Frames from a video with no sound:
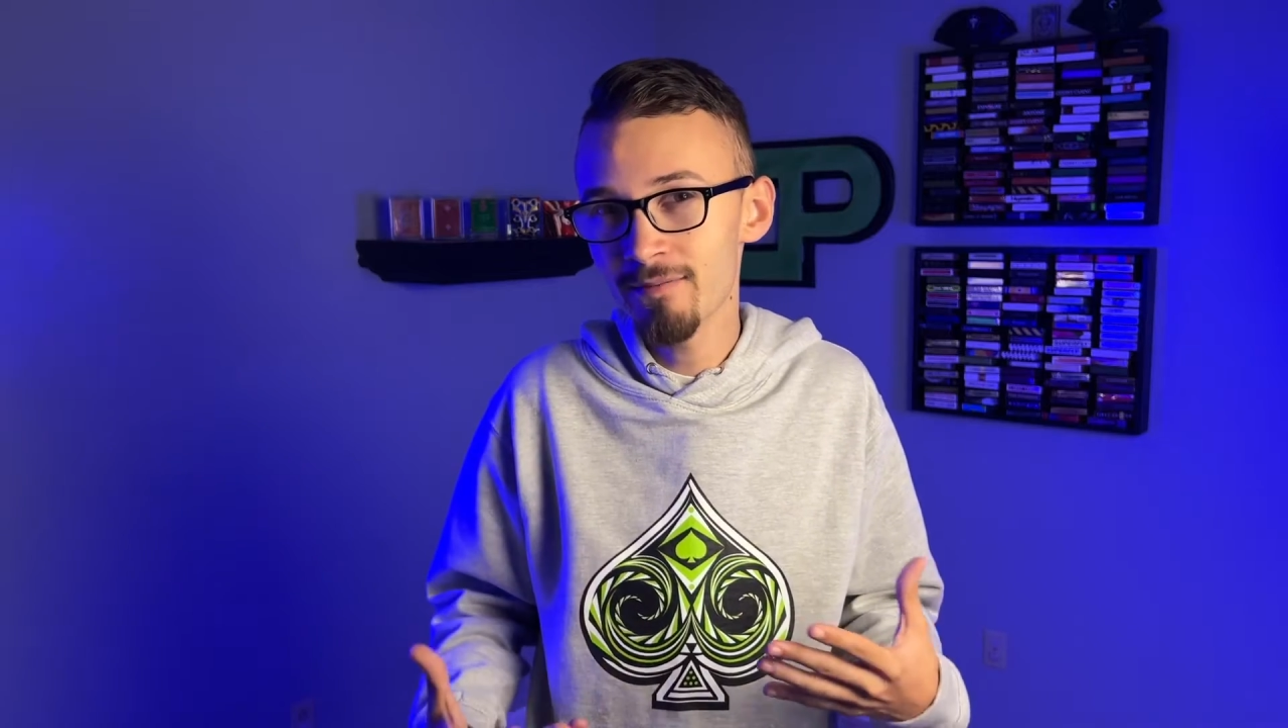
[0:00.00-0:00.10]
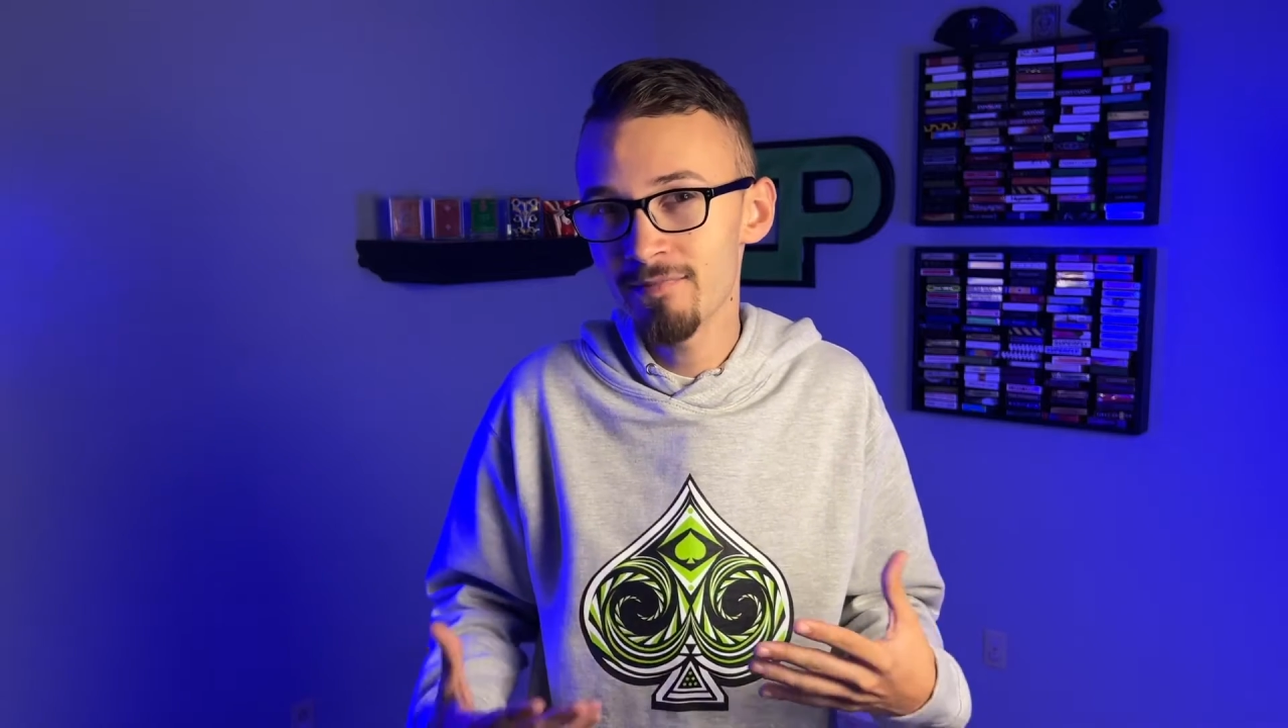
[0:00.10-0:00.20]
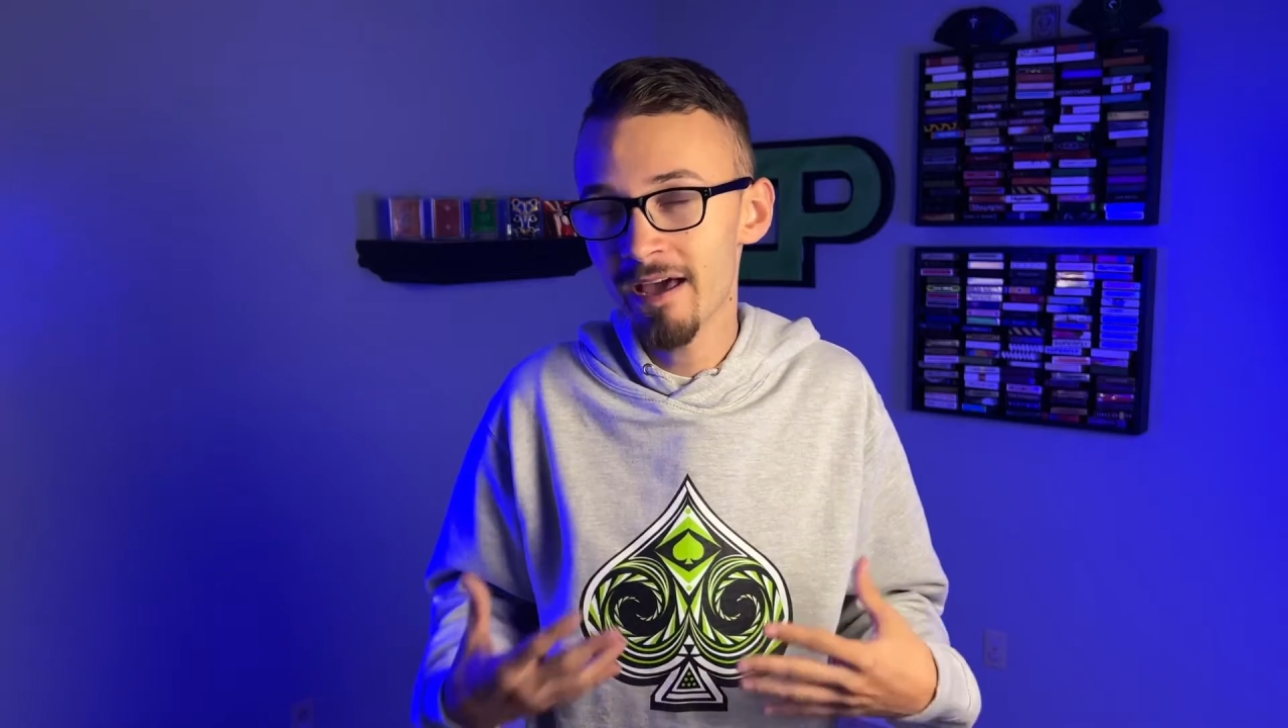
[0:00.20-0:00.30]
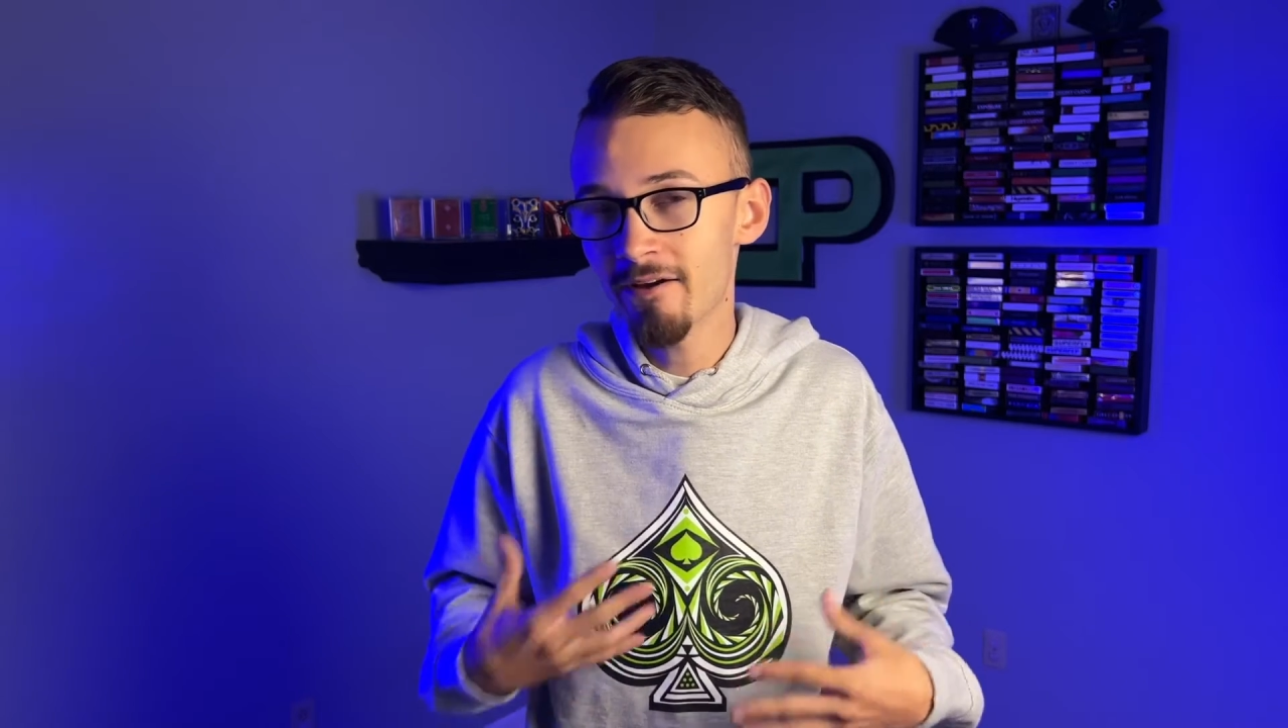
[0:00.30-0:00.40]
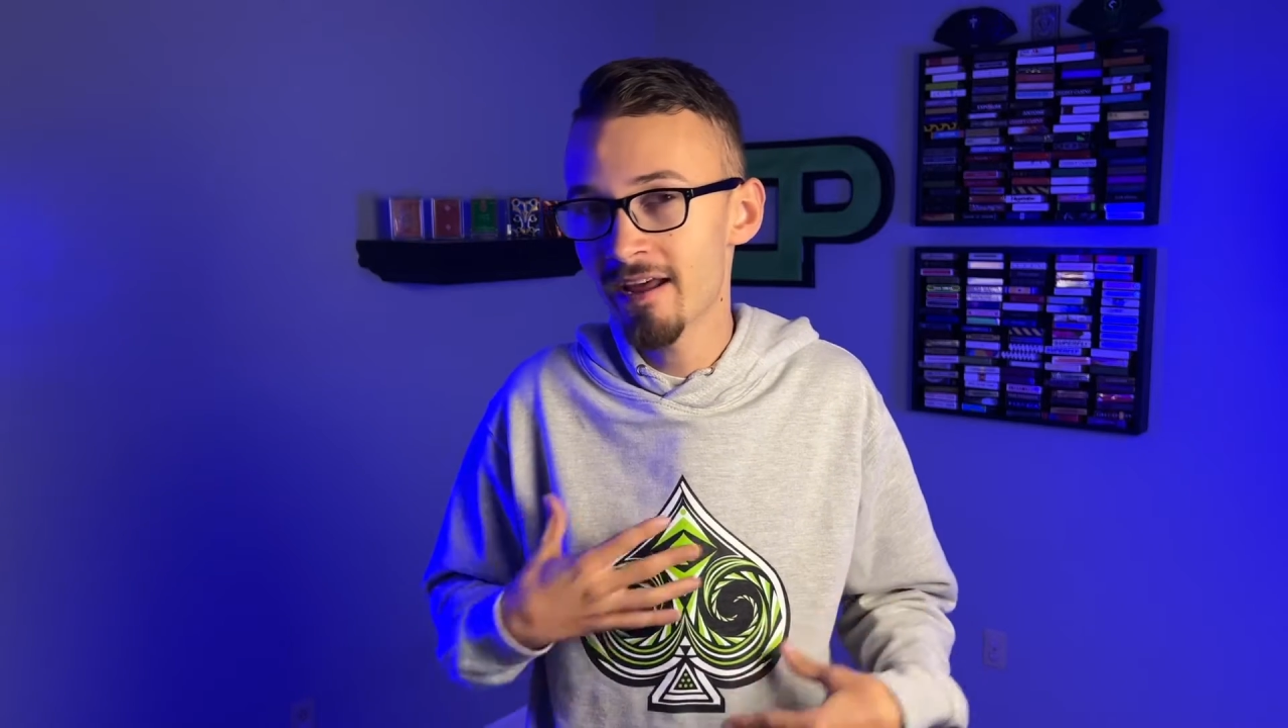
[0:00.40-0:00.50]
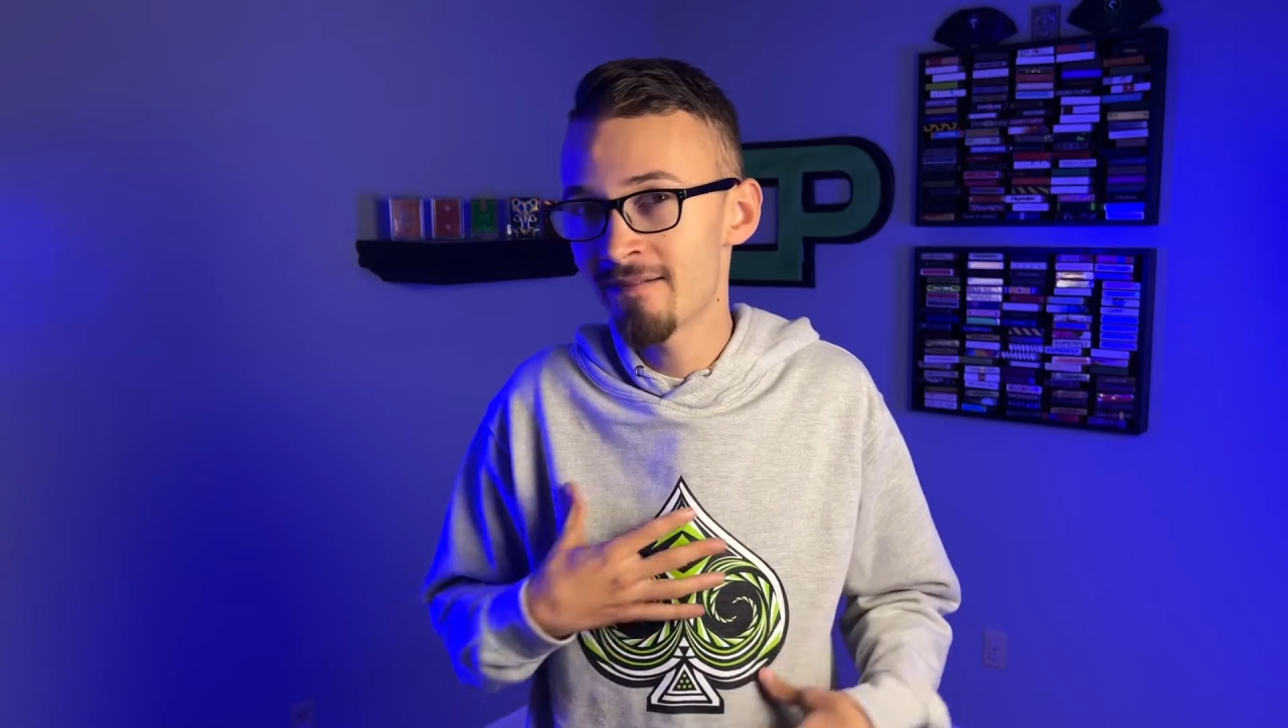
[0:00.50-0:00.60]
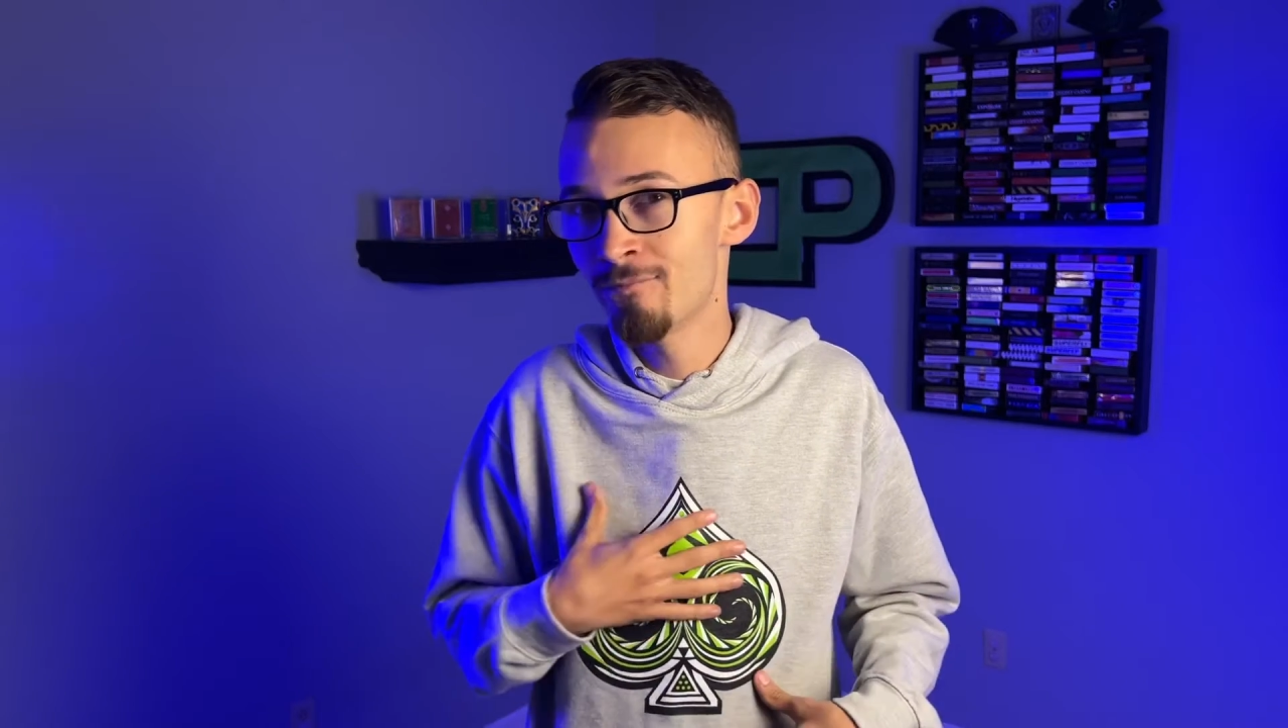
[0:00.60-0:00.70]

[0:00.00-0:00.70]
but that way it'd have